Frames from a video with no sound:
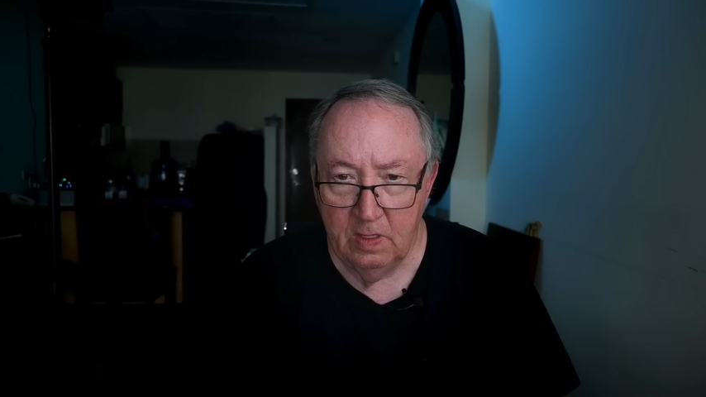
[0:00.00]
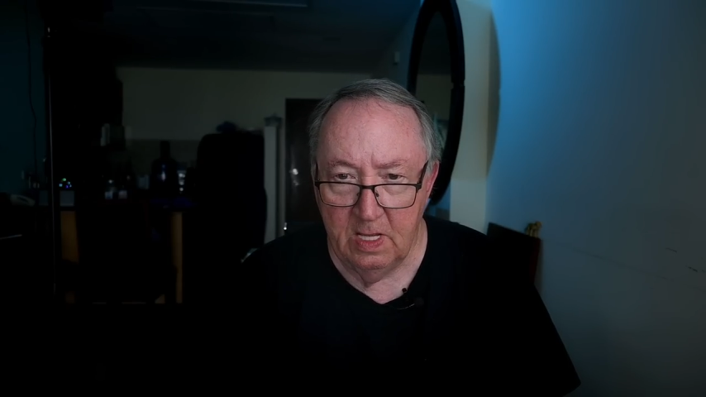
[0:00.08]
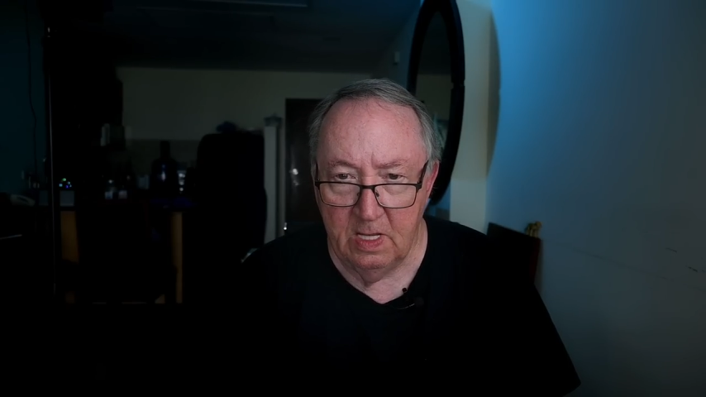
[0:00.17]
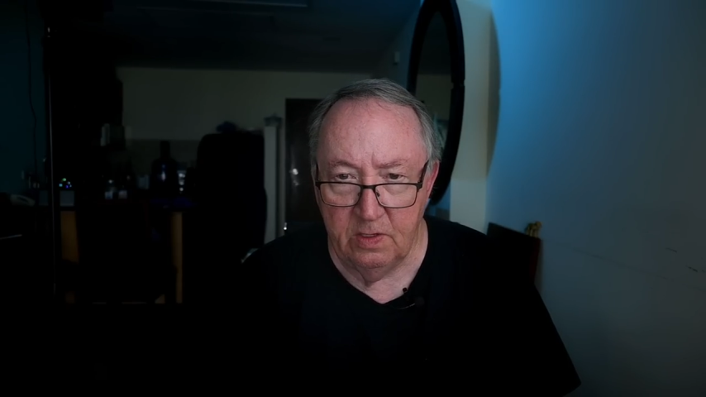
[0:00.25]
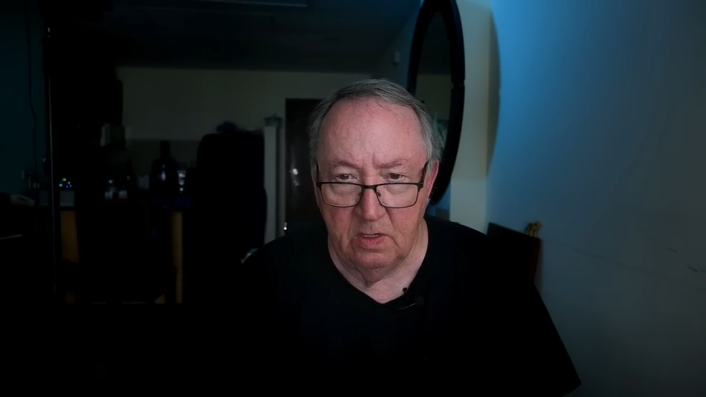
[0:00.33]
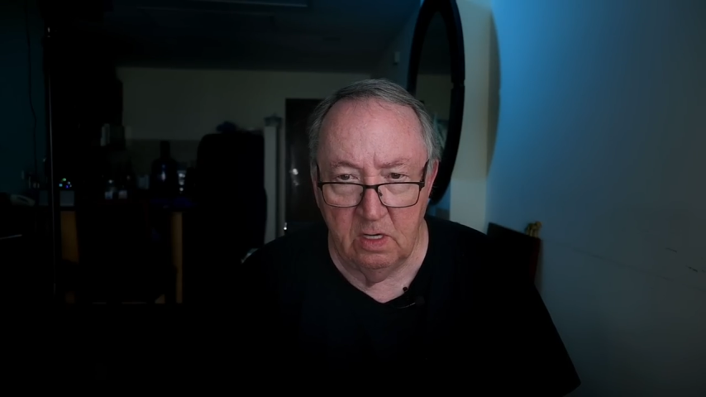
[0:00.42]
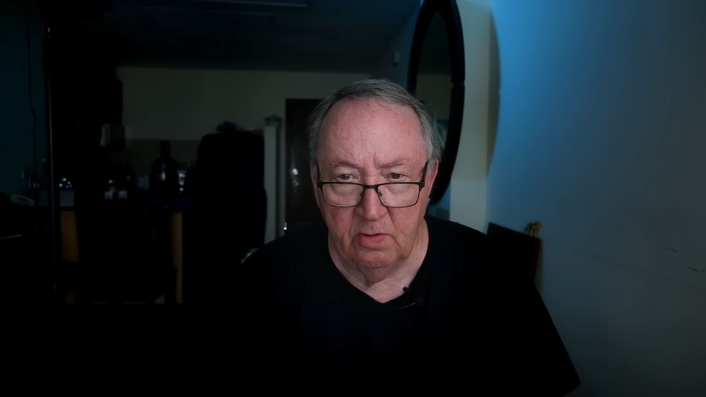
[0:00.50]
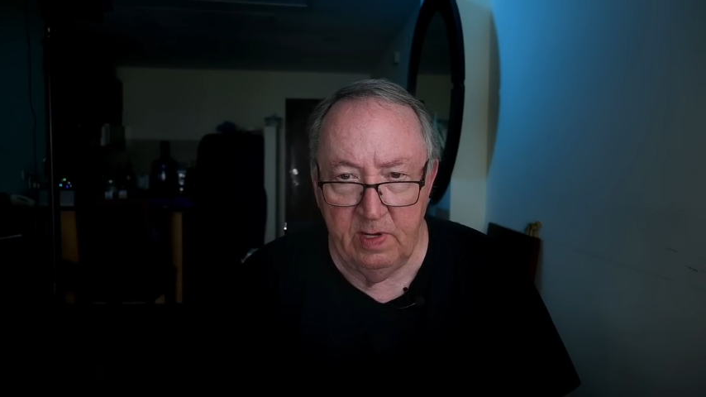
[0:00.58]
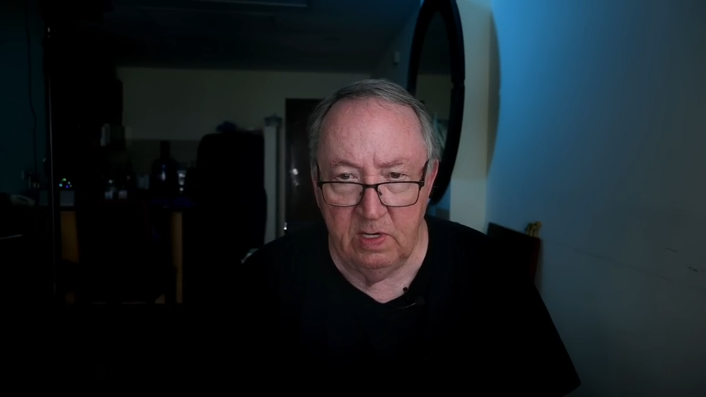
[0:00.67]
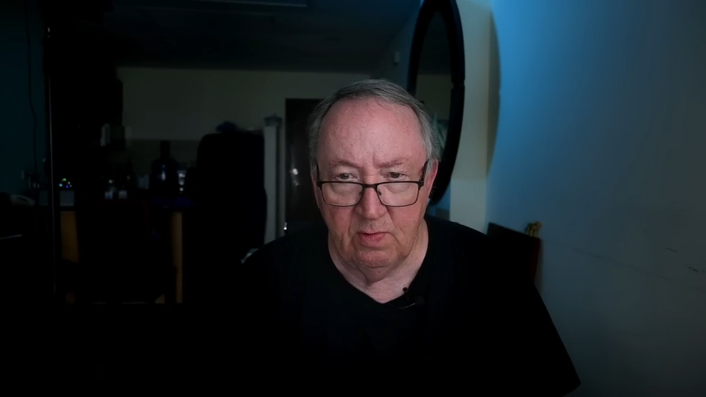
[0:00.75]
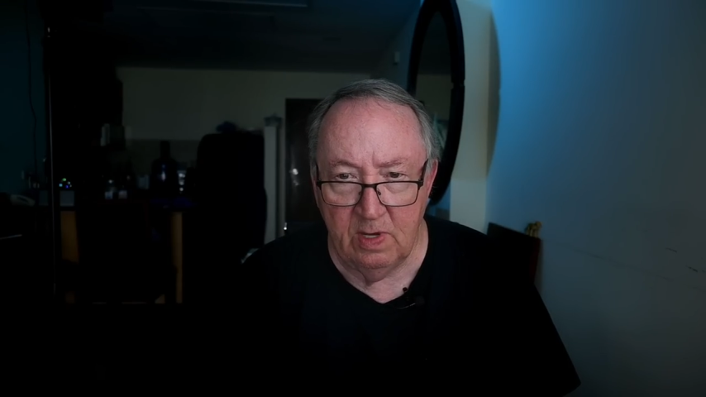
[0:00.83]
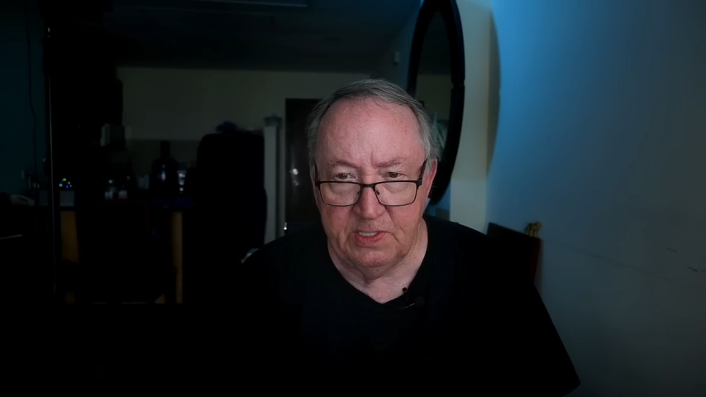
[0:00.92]
Now, the only
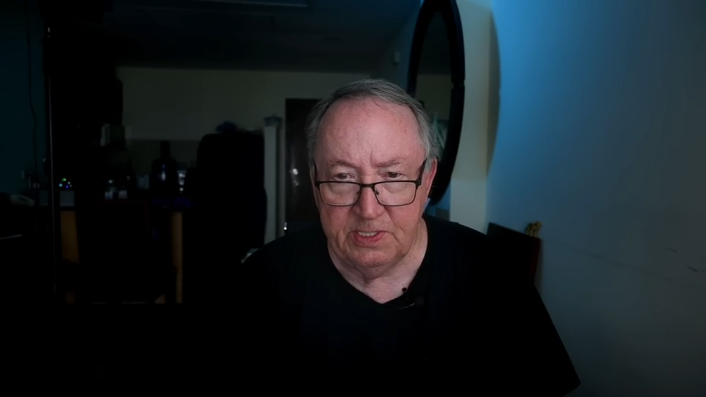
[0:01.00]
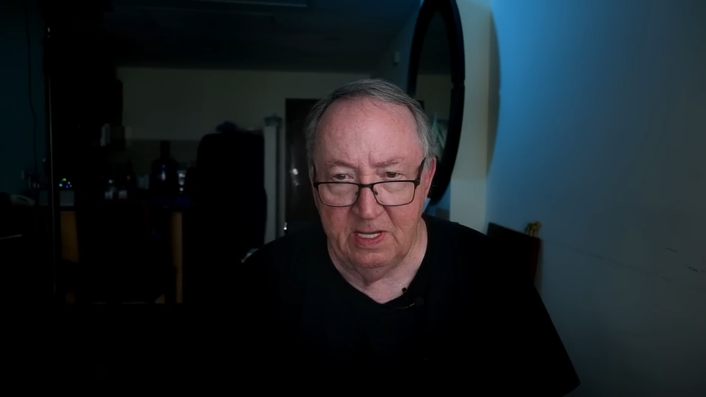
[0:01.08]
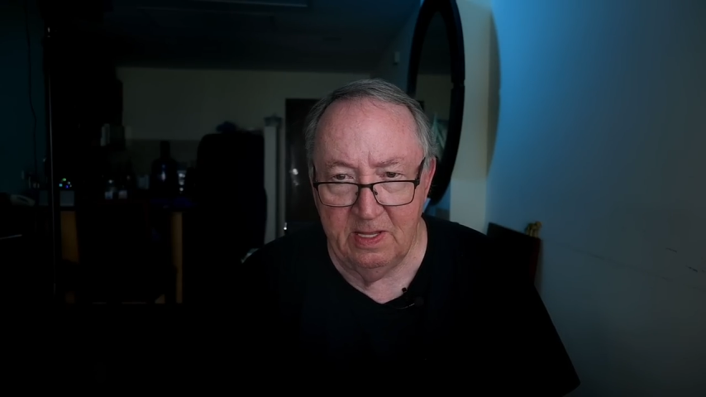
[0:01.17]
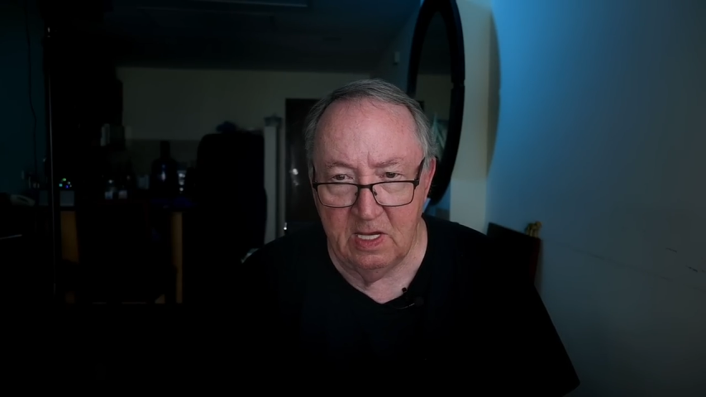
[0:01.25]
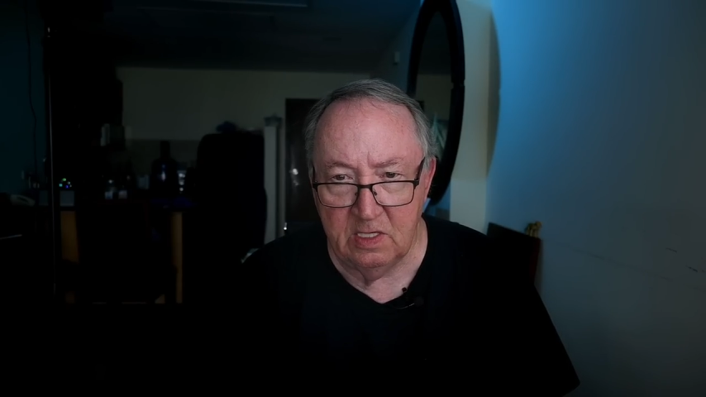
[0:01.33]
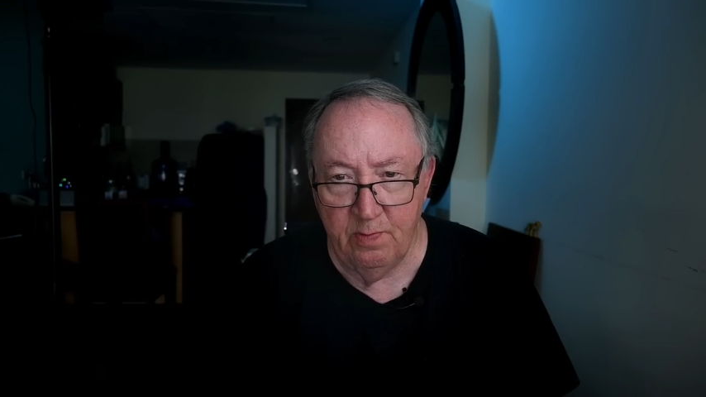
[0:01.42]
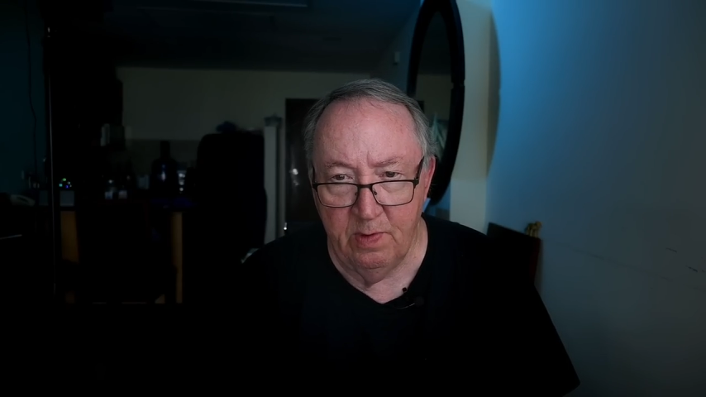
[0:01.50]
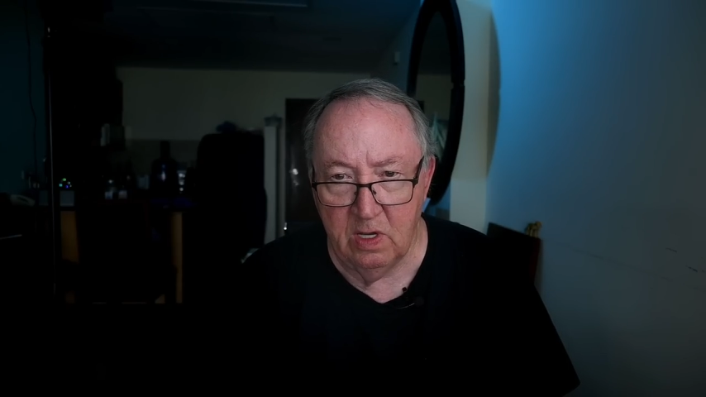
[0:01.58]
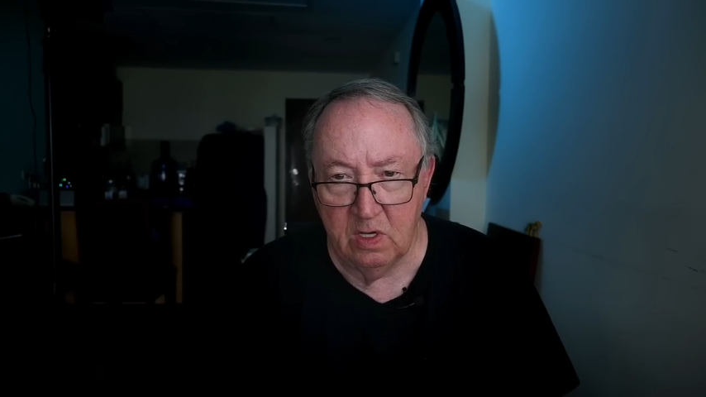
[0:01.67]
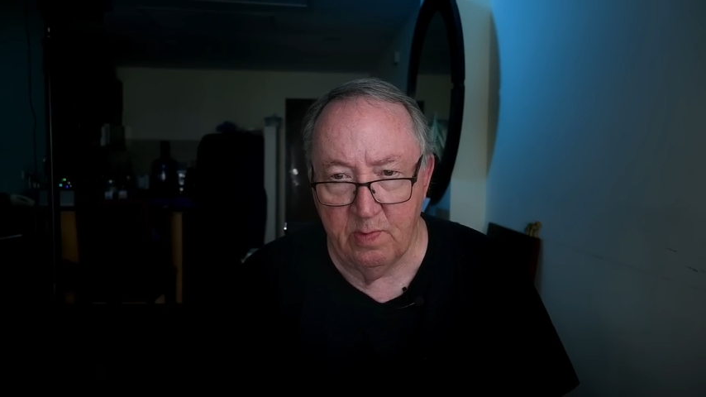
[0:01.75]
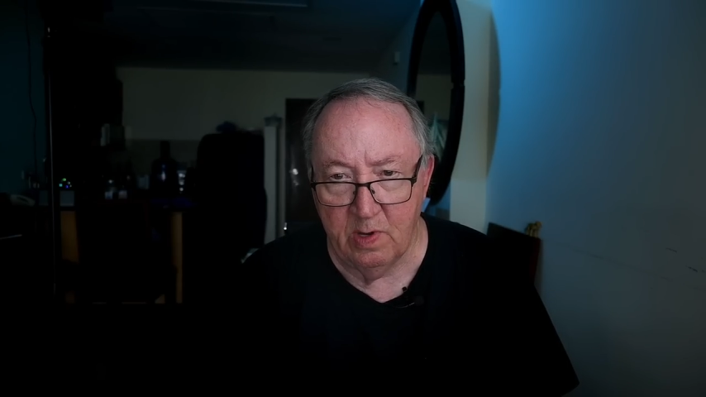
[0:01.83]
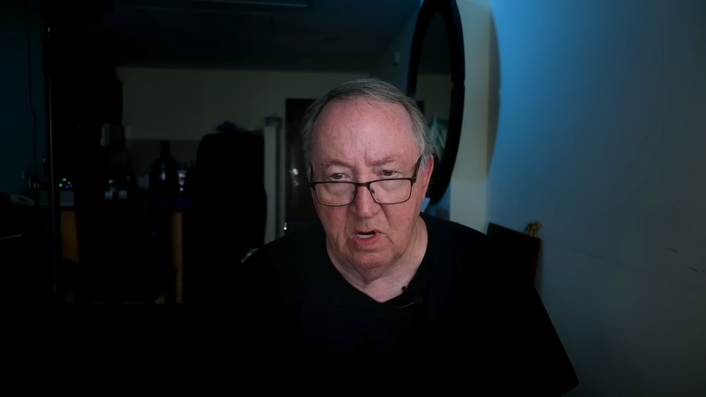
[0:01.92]
reason why I say that is
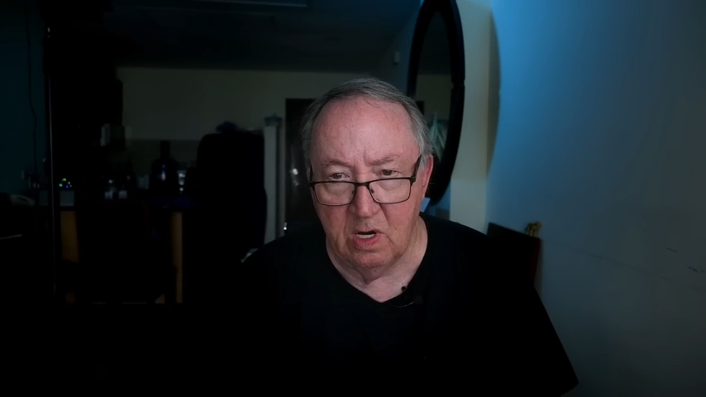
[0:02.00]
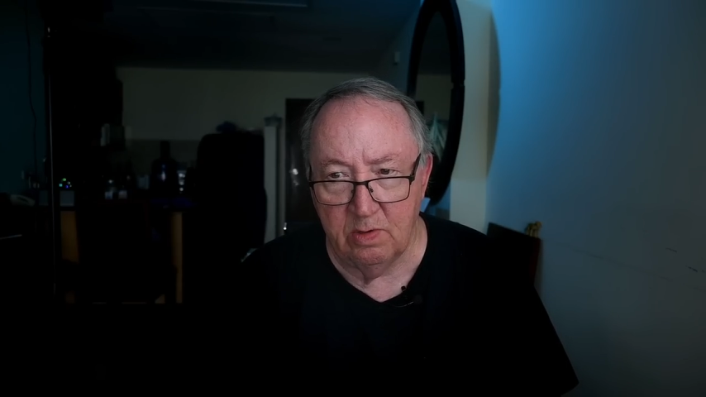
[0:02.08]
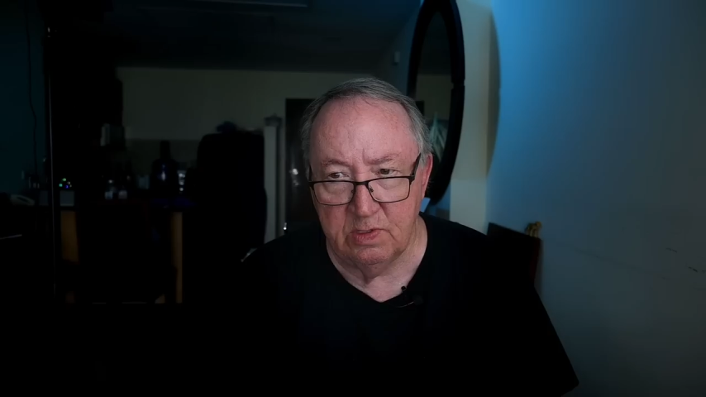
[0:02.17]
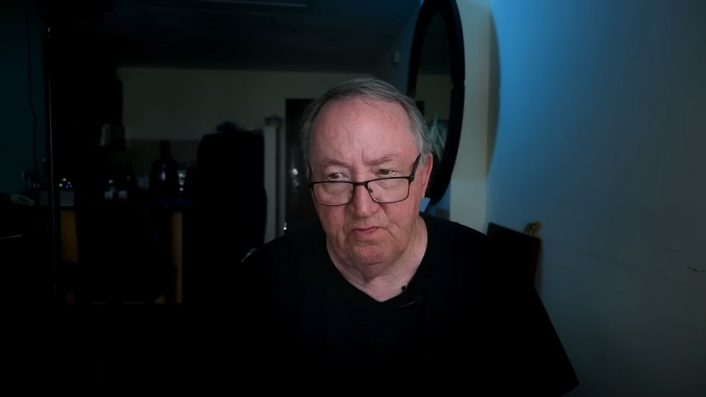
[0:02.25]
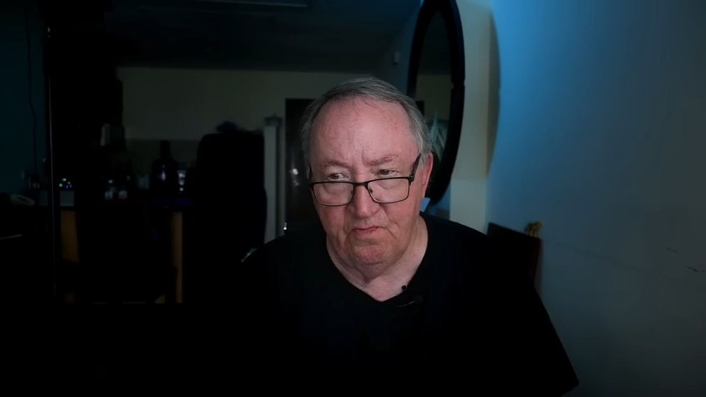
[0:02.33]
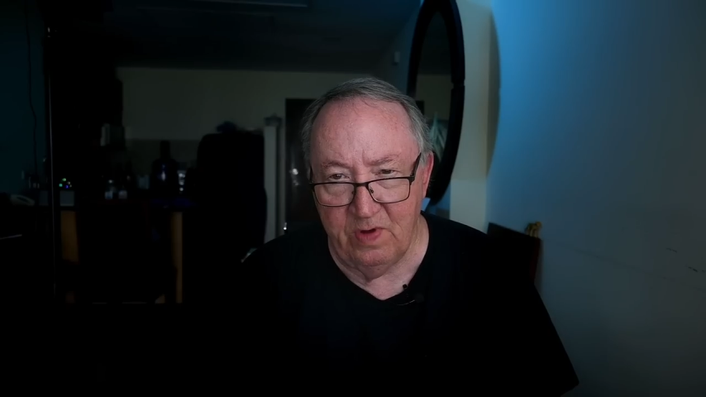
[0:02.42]
because my car was